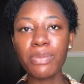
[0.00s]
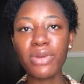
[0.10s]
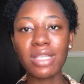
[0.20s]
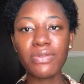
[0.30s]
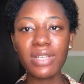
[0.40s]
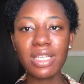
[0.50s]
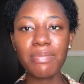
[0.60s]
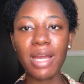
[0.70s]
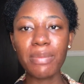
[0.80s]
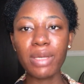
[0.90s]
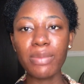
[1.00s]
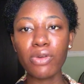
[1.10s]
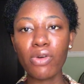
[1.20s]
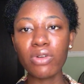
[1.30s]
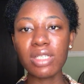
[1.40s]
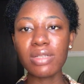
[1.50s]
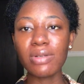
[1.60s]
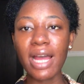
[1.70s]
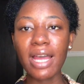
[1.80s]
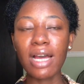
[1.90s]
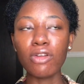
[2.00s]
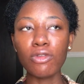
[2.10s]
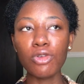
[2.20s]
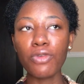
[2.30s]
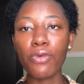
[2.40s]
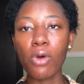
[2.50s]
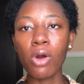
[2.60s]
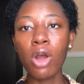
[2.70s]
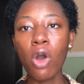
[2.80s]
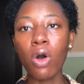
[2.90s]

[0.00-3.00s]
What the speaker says: breastfeeding my baby, until I can look for